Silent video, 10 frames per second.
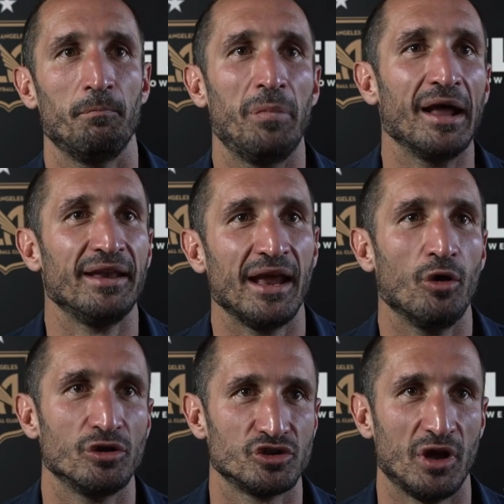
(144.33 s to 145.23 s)
But they
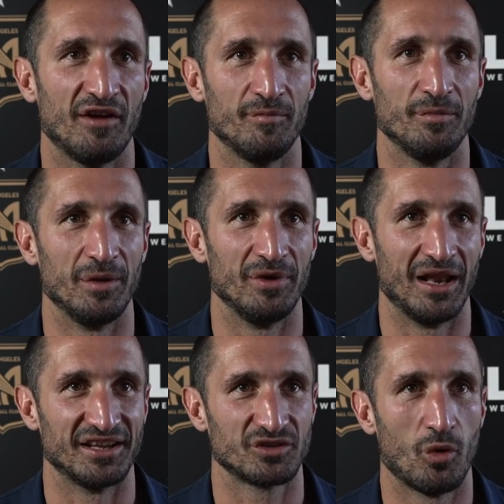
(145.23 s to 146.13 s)
also have maybe
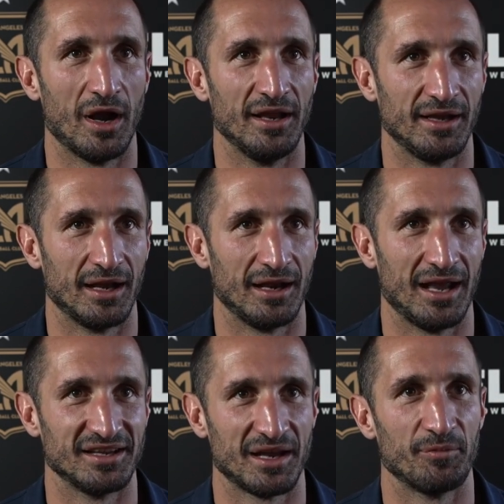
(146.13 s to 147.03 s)
less quality and
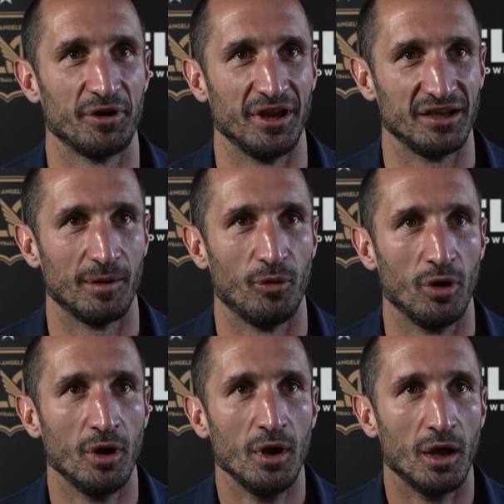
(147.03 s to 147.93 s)
less unpredictable